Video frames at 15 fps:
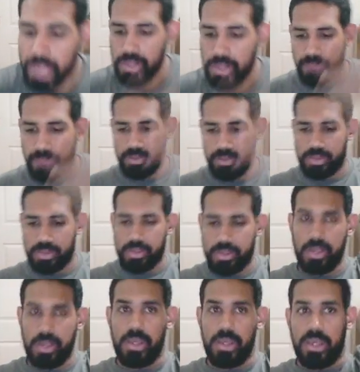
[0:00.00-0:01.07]
off his
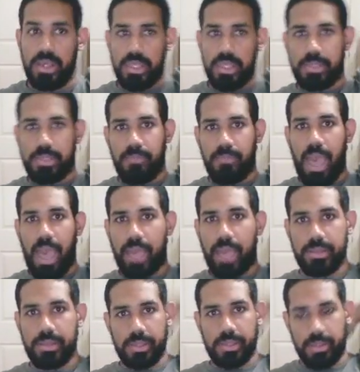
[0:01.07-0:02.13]

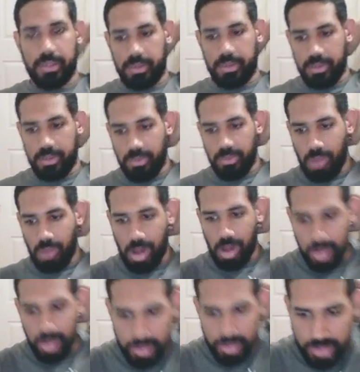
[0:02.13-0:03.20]
mask. Well,
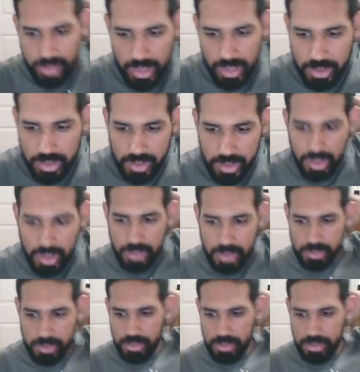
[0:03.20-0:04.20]
in this he does,